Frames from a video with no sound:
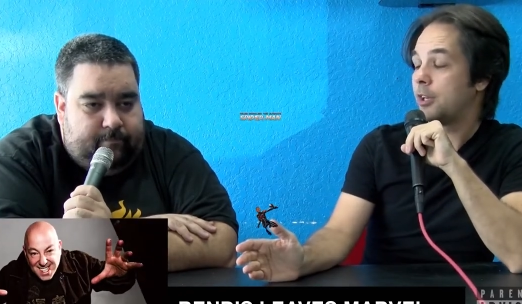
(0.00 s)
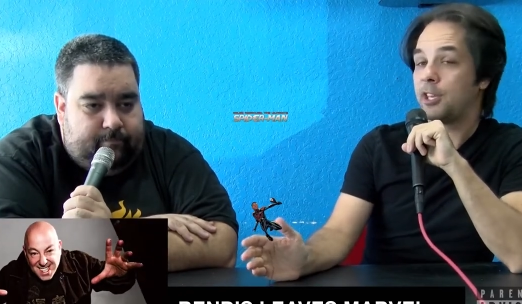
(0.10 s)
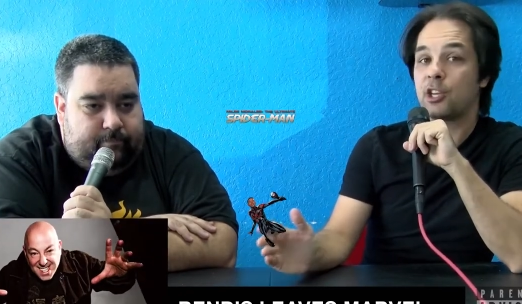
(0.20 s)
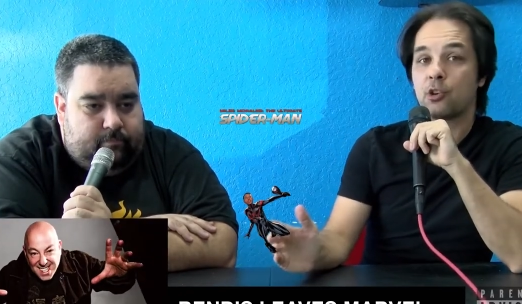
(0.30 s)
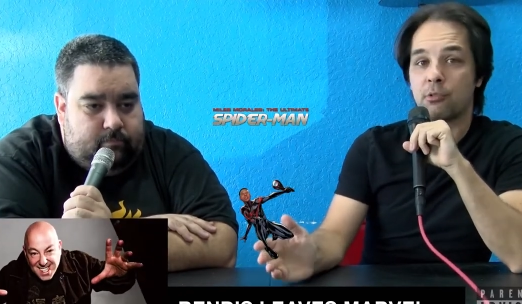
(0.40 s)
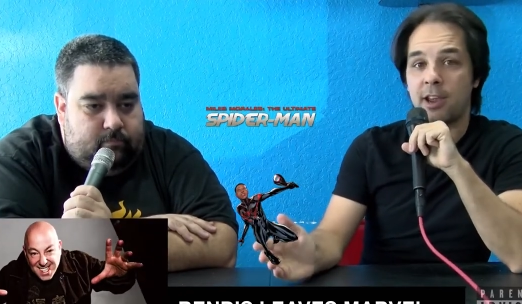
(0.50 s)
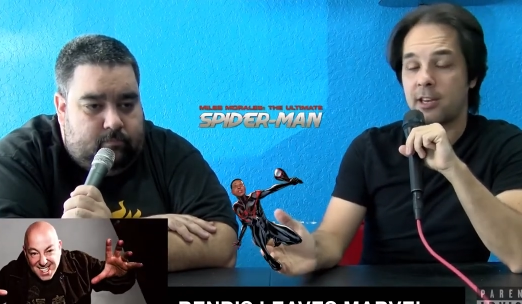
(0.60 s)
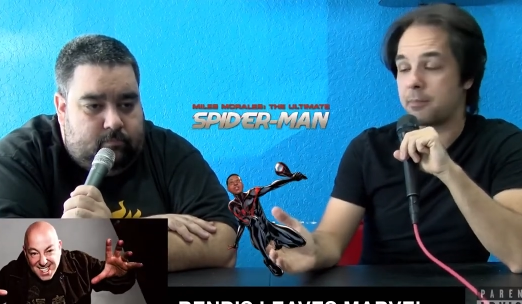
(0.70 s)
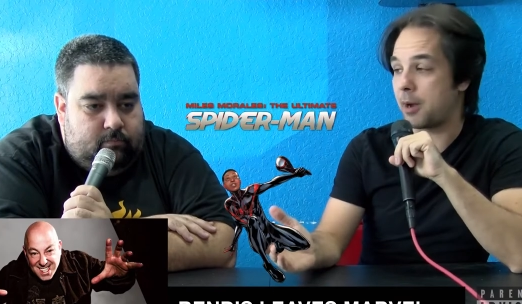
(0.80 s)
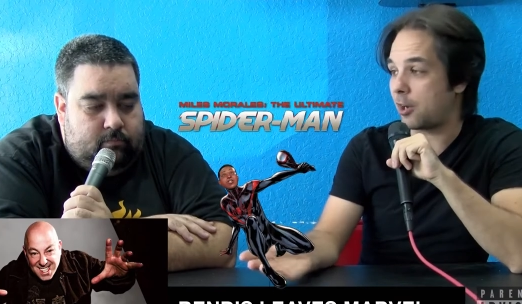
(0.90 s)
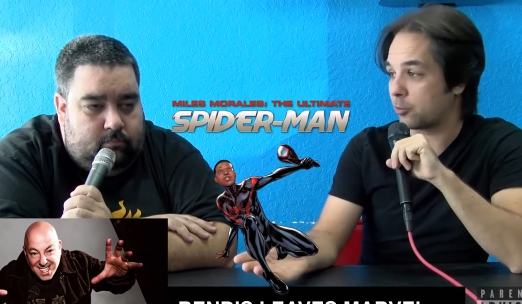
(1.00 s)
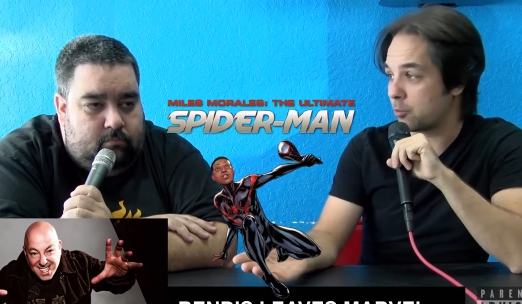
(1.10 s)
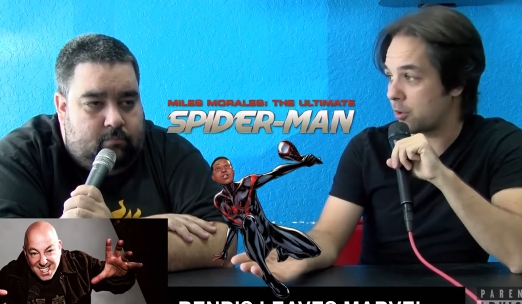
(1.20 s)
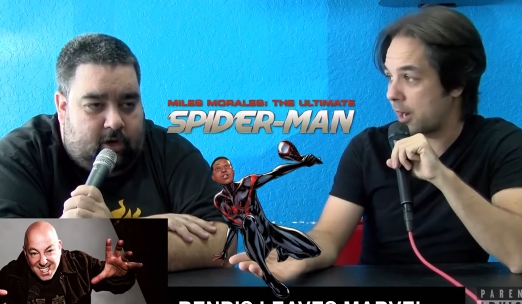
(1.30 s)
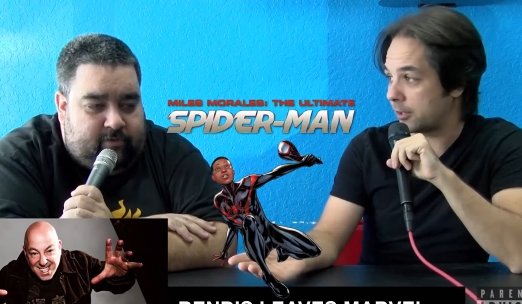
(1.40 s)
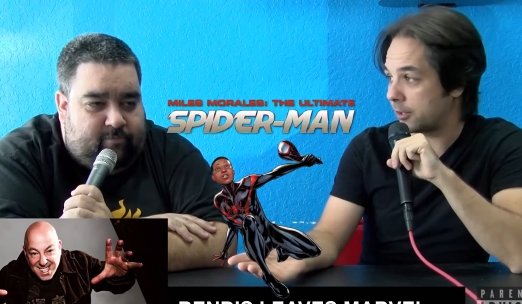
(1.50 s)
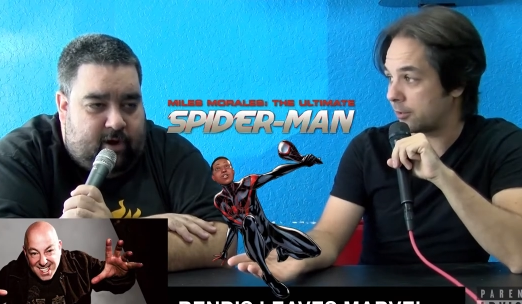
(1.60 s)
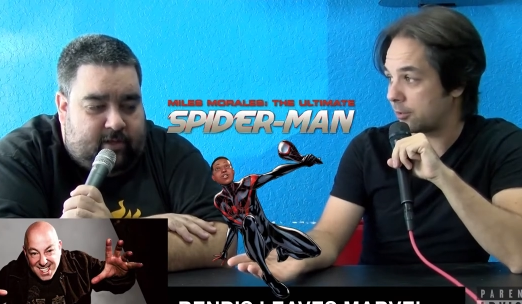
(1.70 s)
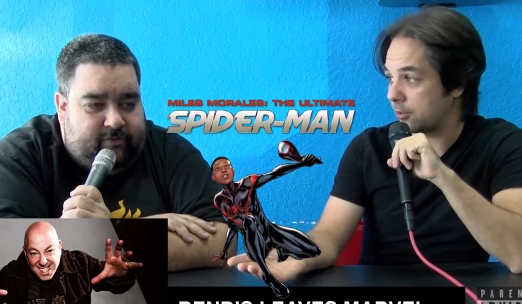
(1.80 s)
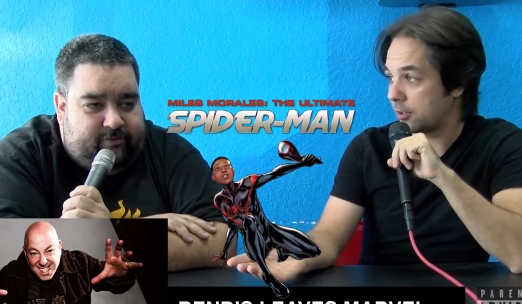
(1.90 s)
Speaker 1: He created Miles Morales. Miles
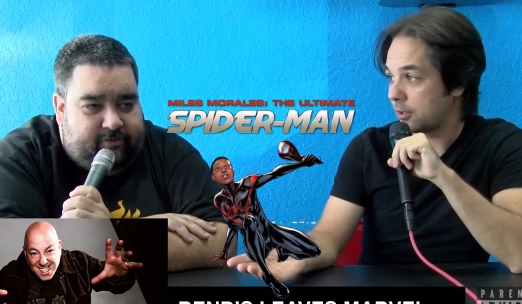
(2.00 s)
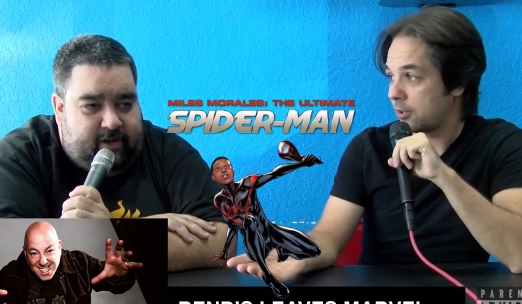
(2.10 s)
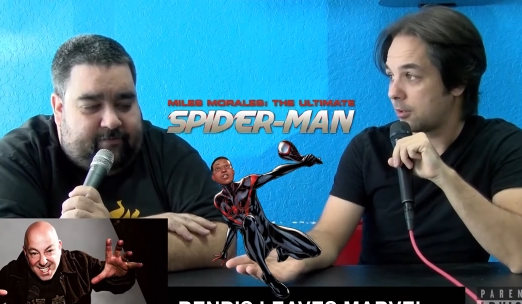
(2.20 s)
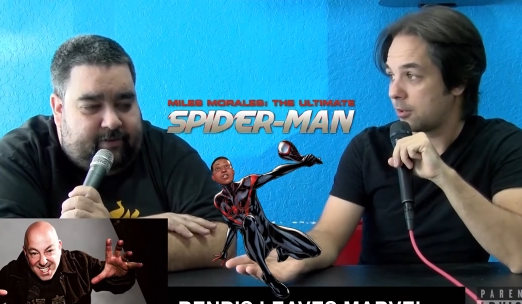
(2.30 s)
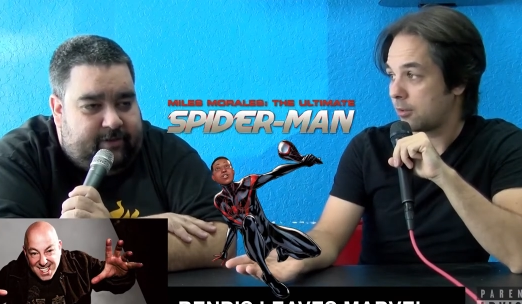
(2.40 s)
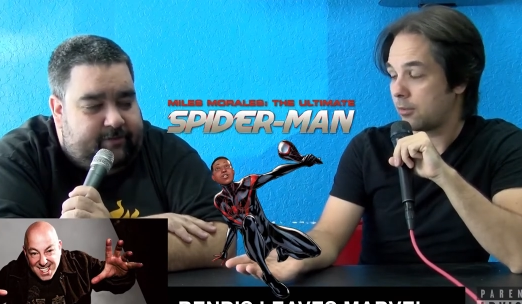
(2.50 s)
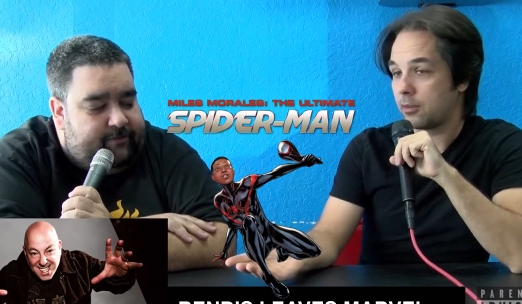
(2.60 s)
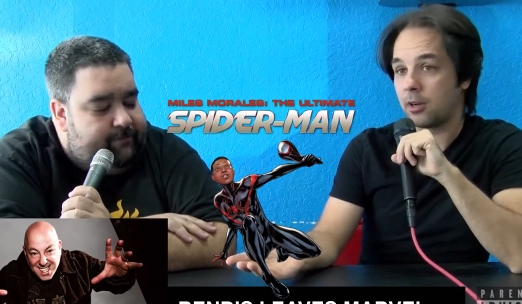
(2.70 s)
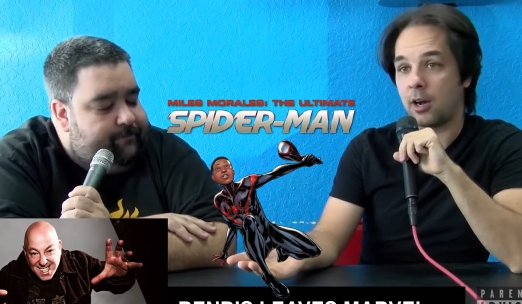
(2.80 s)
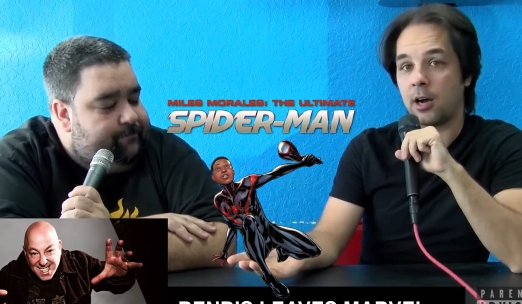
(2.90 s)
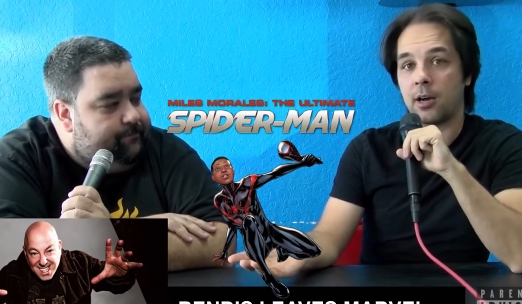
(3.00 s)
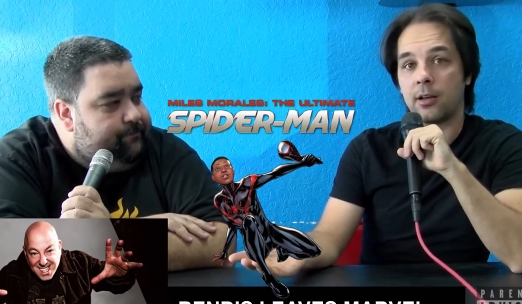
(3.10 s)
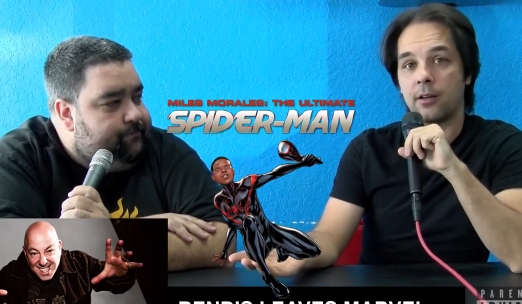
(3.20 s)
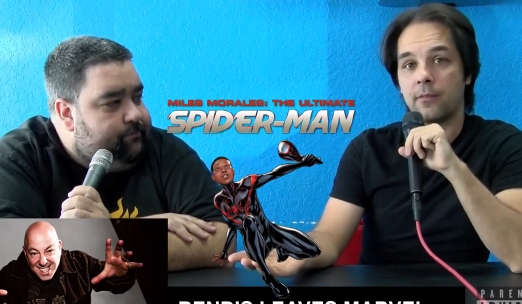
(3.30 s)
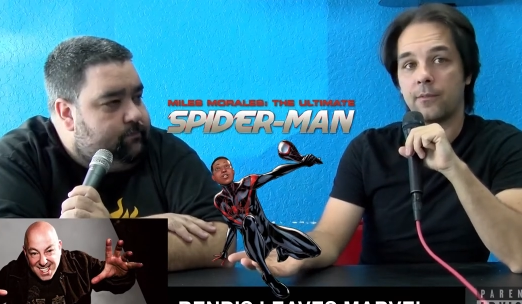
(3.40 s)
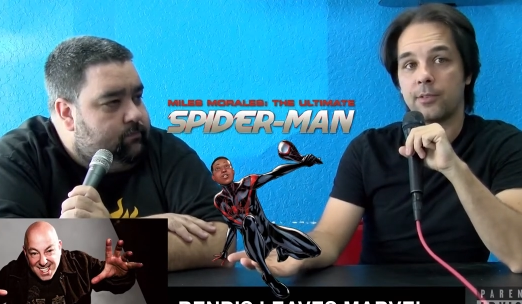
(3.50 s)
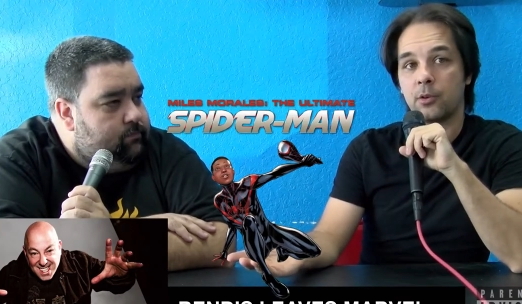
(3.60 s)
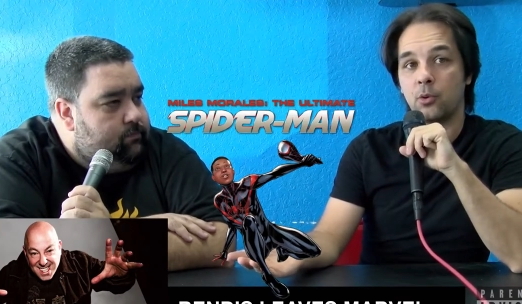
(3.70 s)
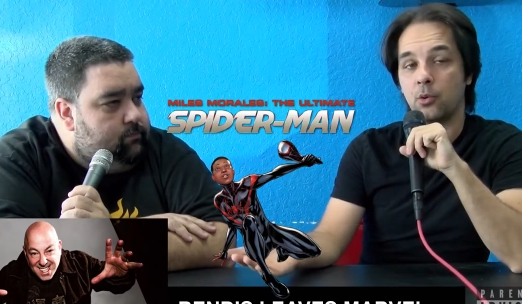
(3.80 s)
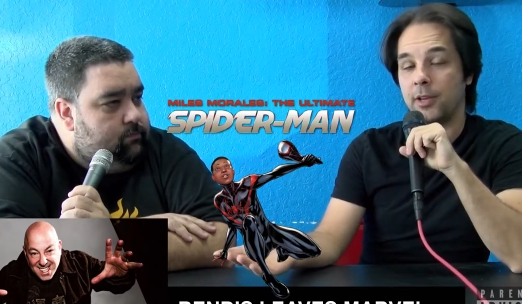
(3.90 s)
Morales
Speaker 2: is definitely his.
Speaker 1: Uh,
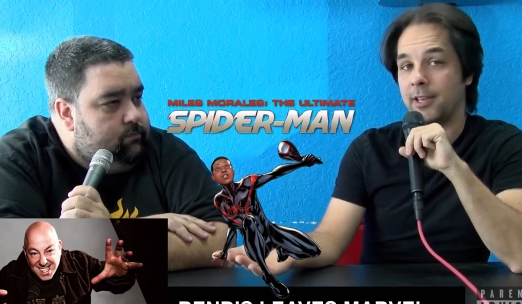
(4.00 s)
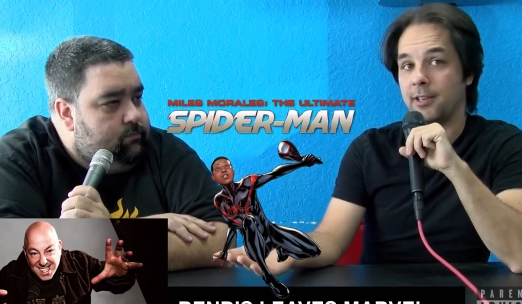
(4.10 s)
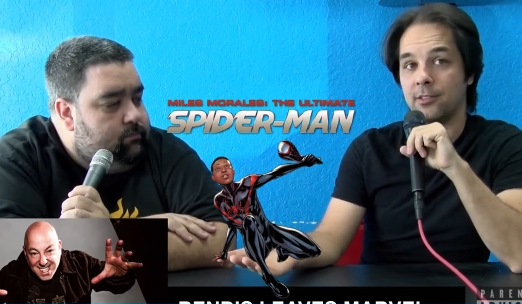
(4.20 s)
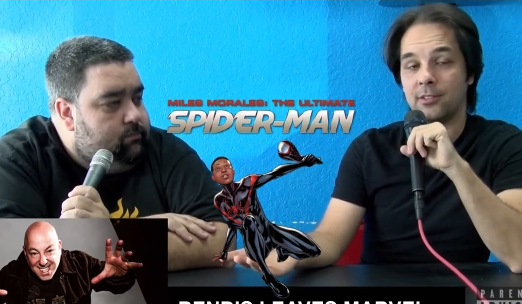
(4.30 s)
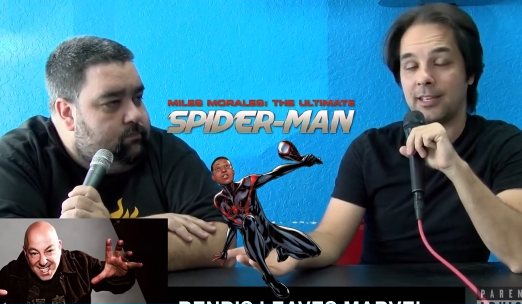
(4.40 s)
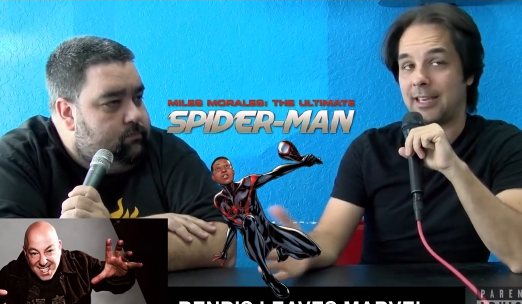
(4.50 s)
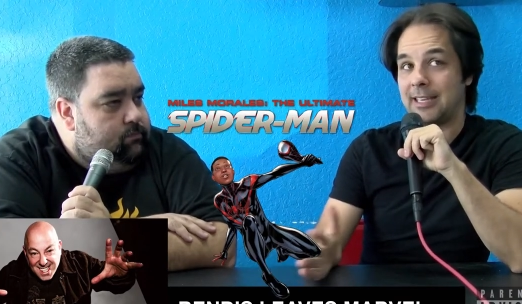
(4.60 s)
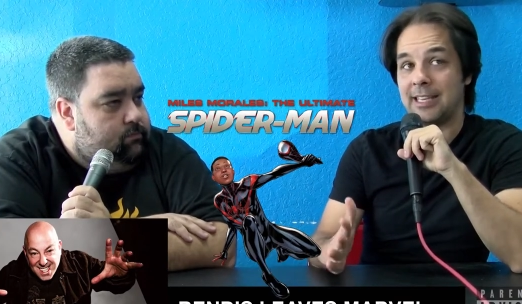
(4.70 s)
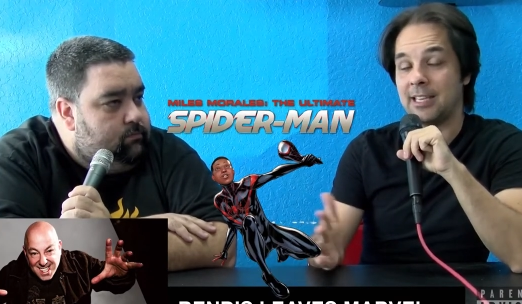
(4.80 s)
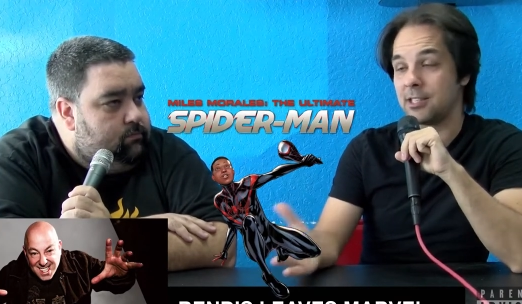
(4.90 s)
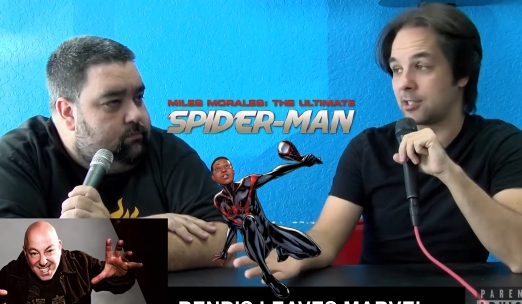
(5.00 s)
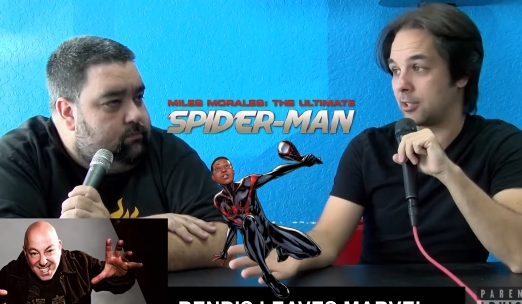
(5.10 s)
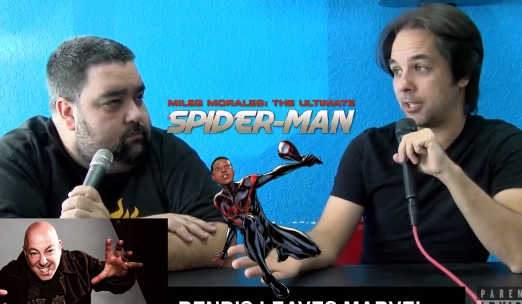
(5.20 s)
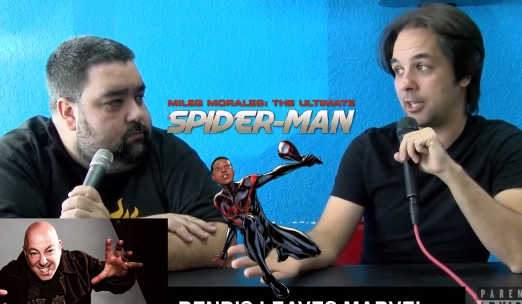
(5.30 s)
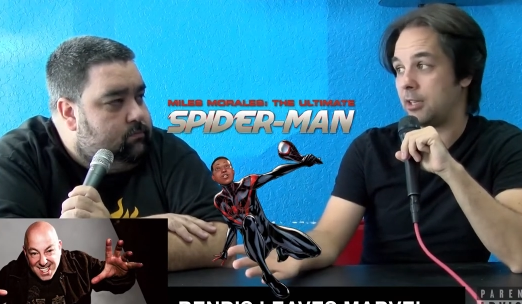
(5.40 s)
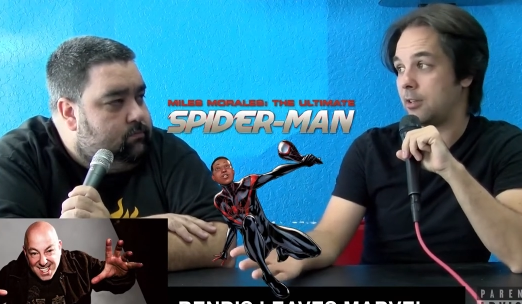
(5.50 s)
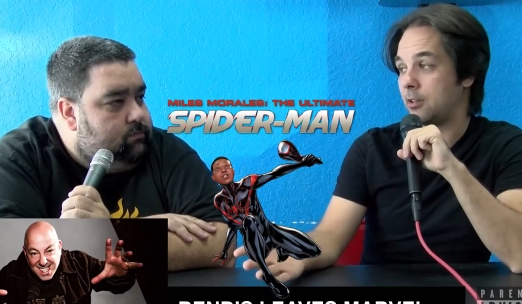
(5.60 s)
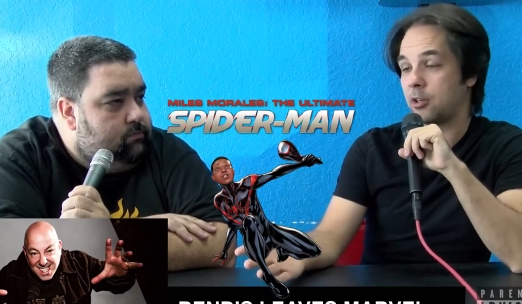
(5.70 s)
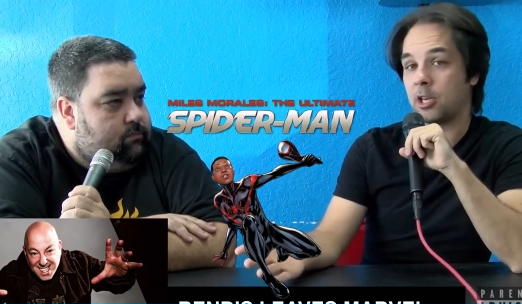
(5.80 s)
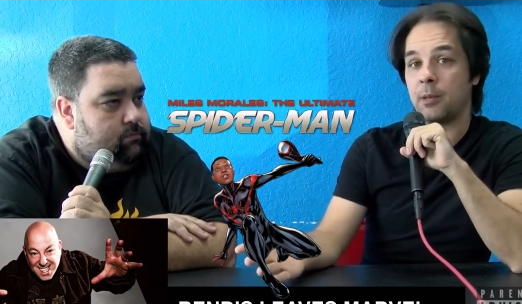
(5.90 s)
who is easily
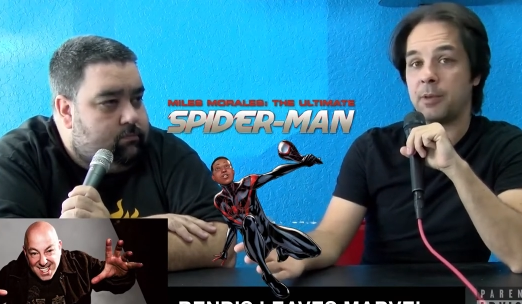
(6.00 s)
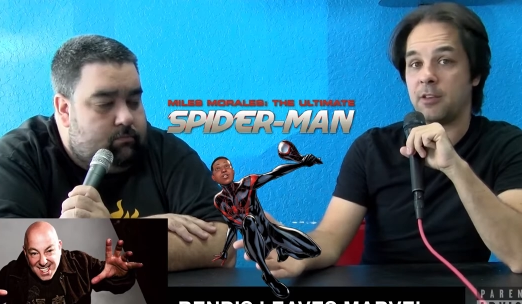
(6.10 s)
going to